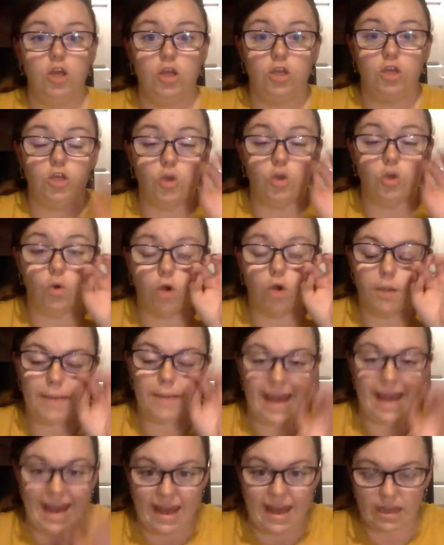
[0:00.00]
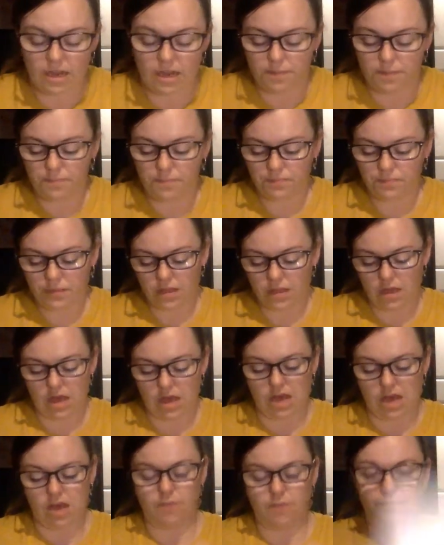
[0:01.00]
your bag.
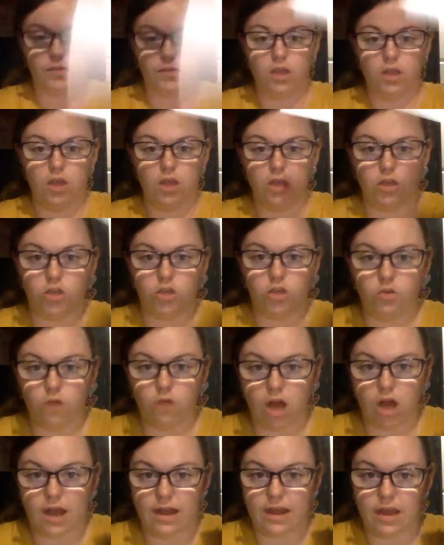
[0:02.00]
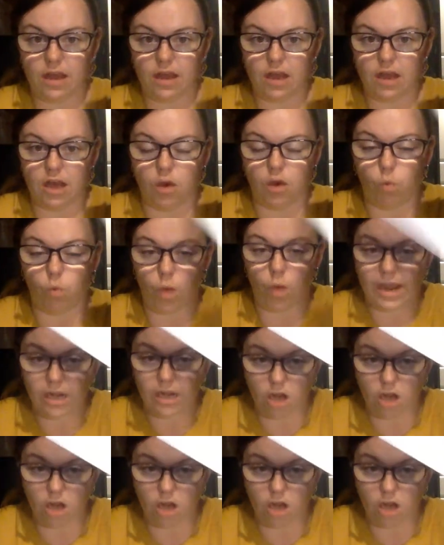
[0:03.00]
You got a white